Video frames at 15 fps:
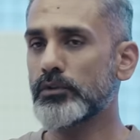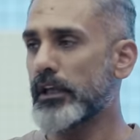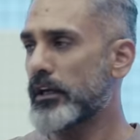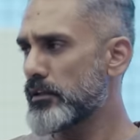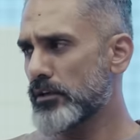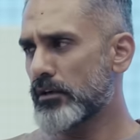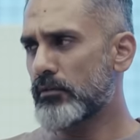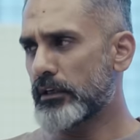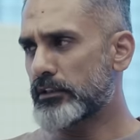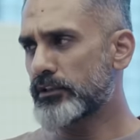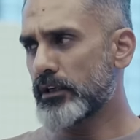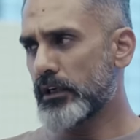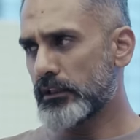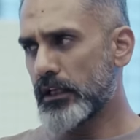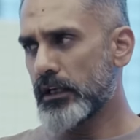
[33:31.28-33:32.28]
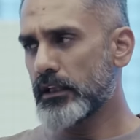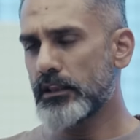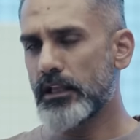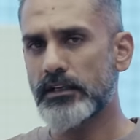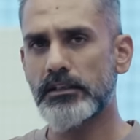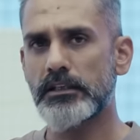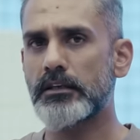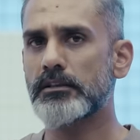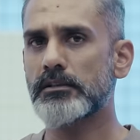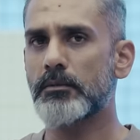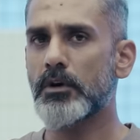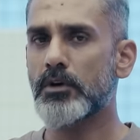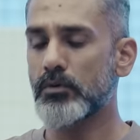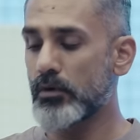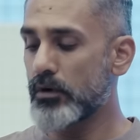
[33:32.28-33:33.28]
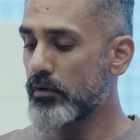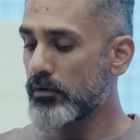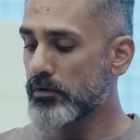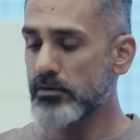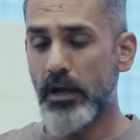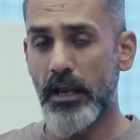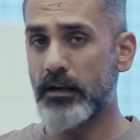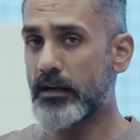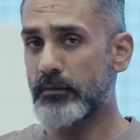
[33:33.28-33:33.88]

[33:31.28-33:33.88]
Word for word: there is a question I think in that series about touring also, and